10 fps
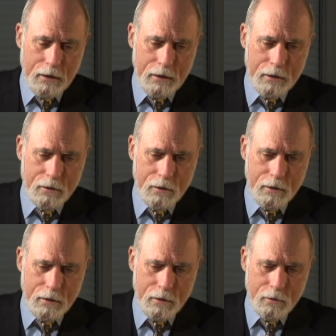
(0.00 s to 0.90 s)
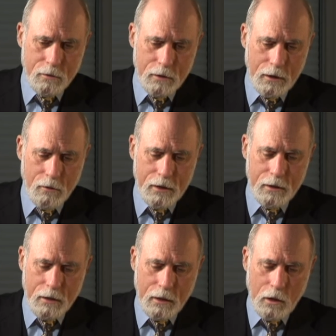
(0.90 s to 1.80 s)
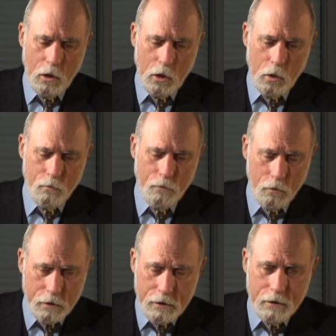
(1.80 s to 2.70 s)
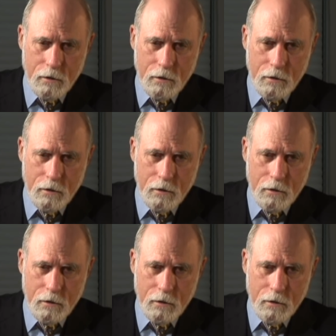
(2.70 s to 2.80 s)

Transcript: And Larry focused